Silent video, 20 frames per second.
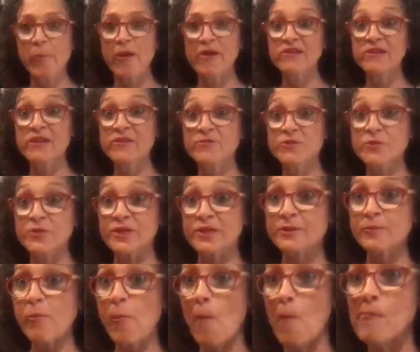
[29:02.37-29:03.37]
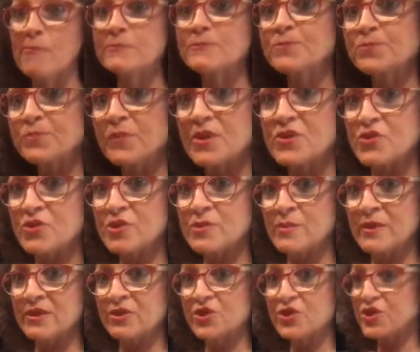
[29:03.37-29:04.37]
I love doing it. So does
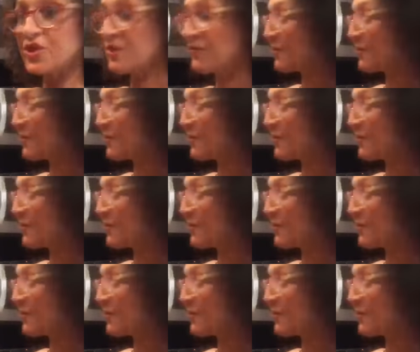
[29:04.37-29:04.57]
my little chef